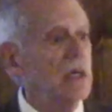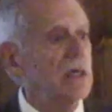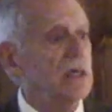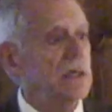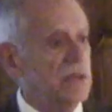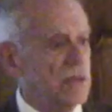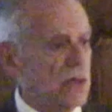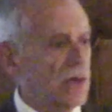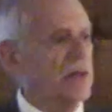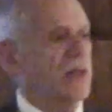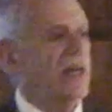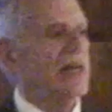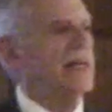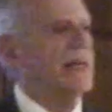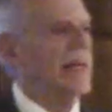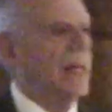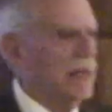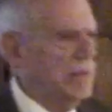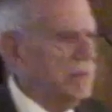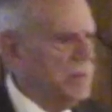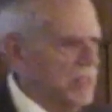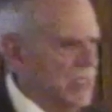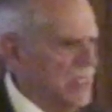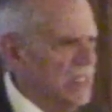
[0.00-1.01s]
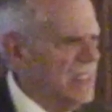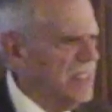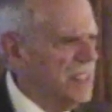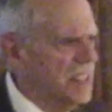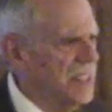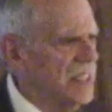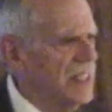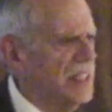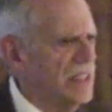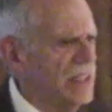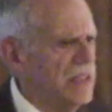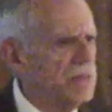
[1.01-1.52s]
so they came to the
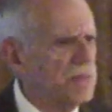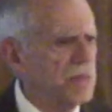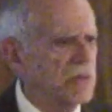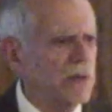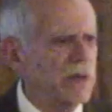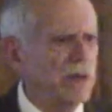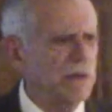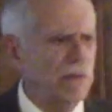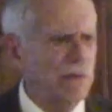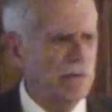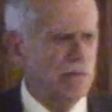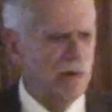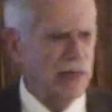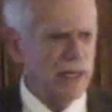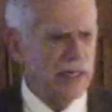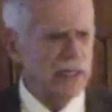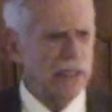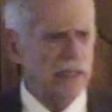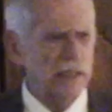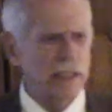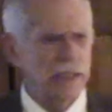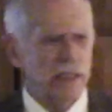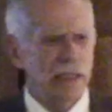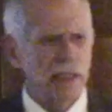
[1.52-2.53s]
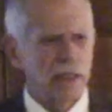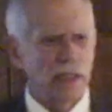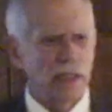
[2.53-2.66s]
cities pretty readily.